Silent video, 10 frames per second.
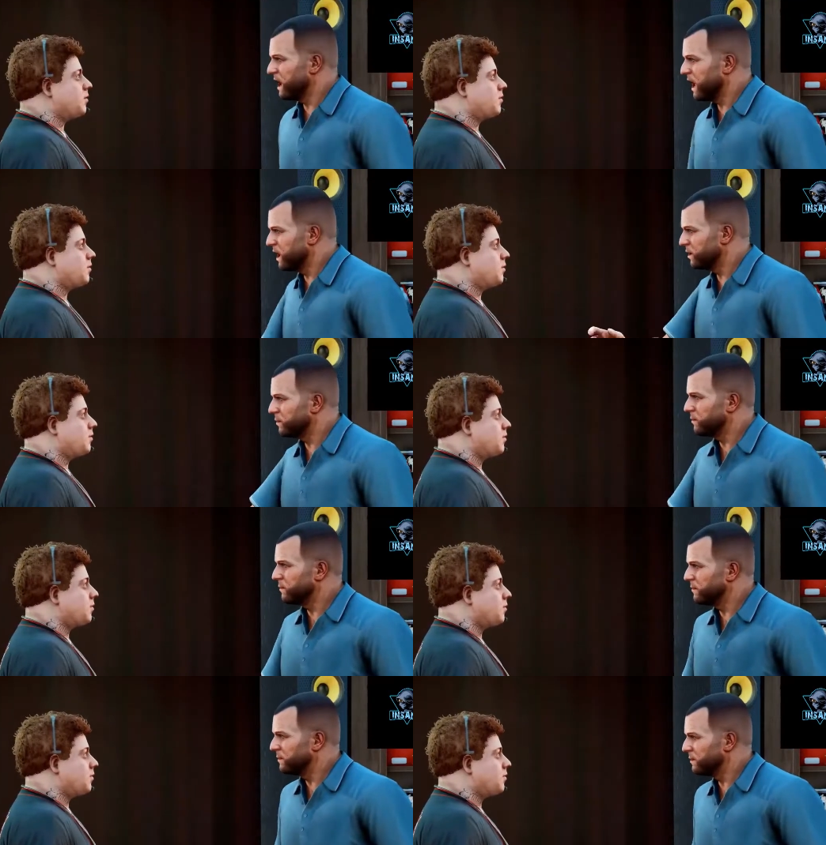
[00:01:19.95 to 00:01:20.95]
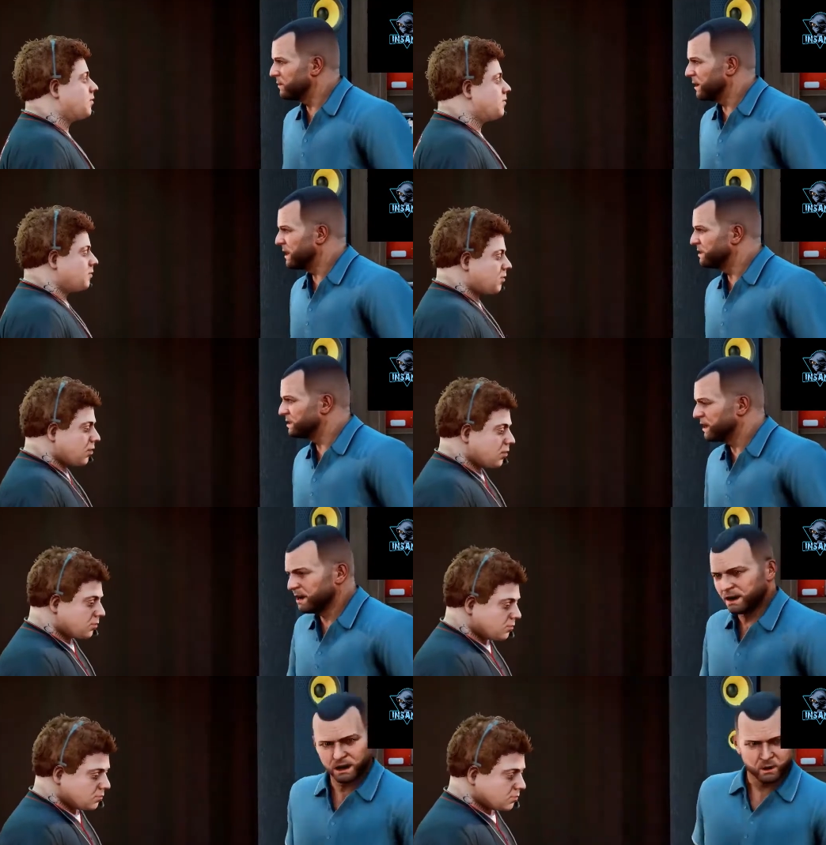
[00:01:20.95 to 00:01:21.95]
Speaker 1: No. I just
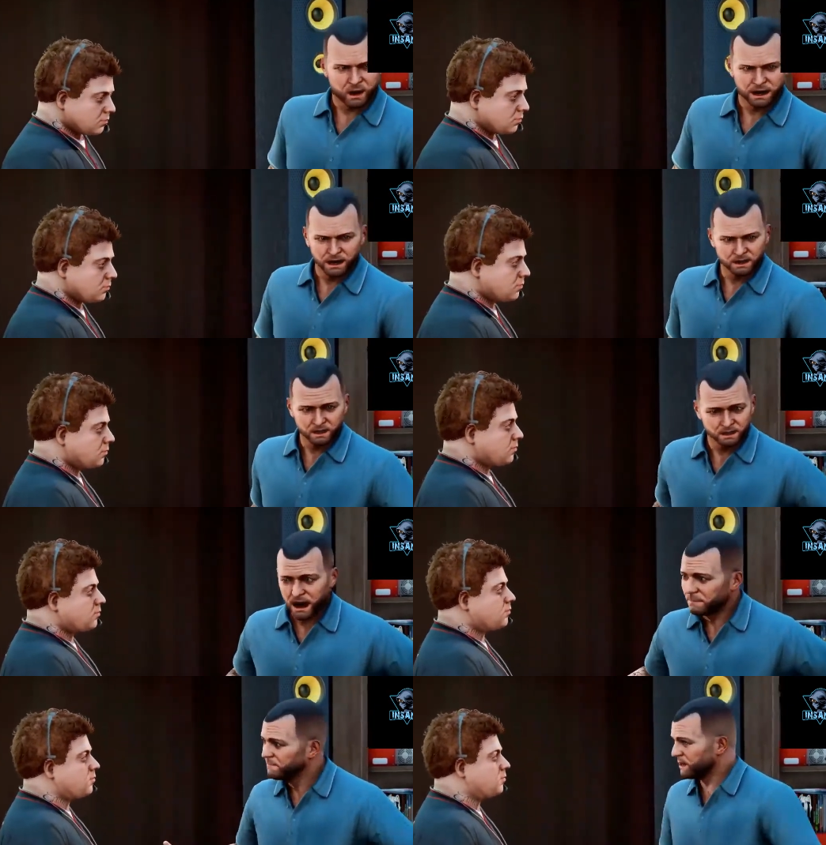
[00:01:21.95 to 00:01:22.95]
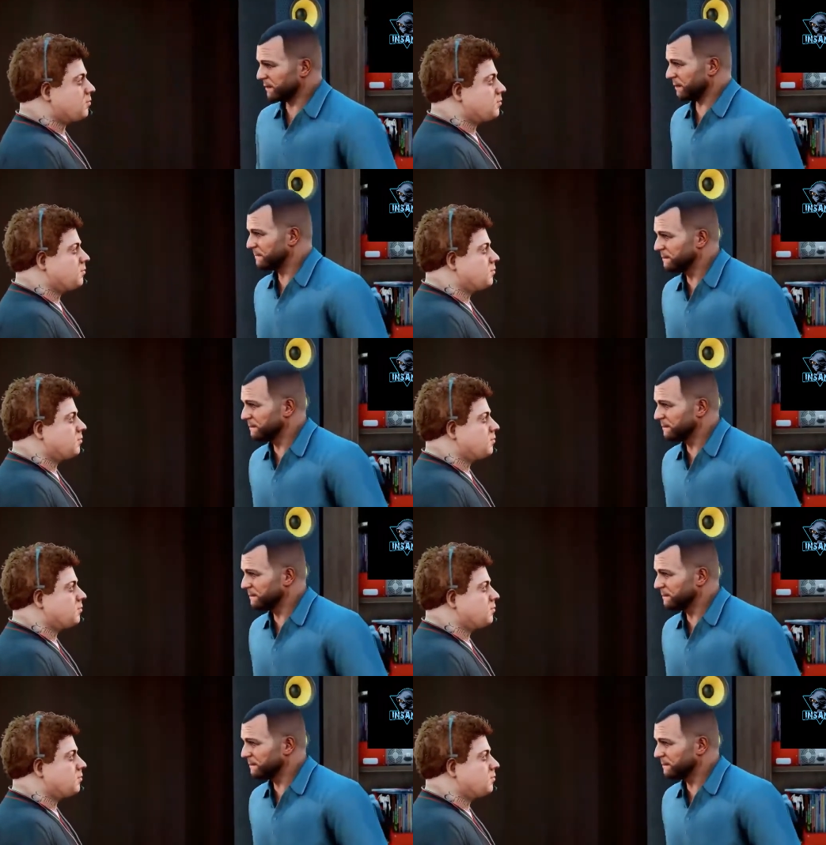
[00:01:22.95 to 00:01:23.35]
want you to do something.